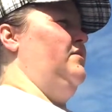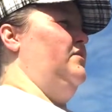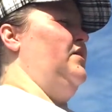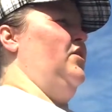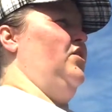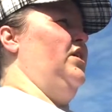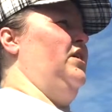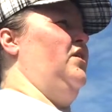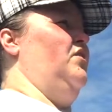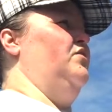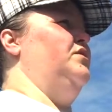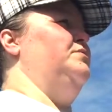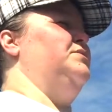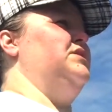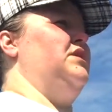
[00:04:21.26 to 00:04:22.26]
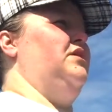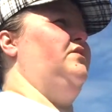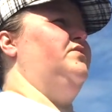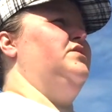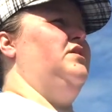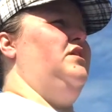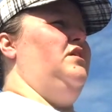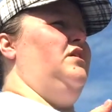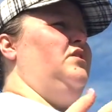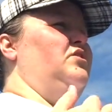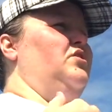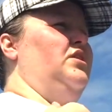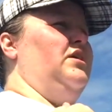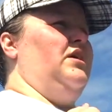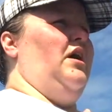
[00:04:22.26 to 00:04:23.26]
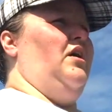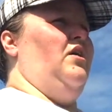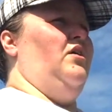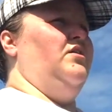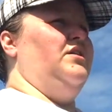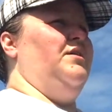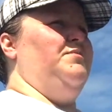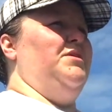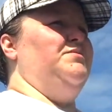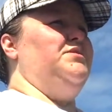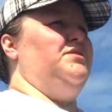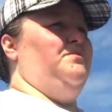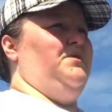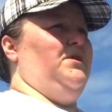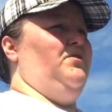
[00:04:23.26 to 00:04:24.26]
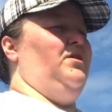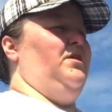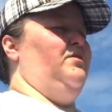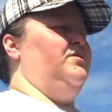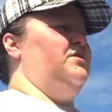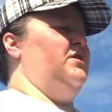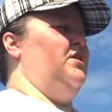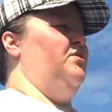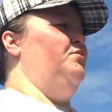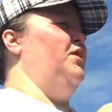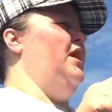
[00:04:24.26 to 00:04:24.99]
they're going to hurt themselves, you can come up to the mental health center.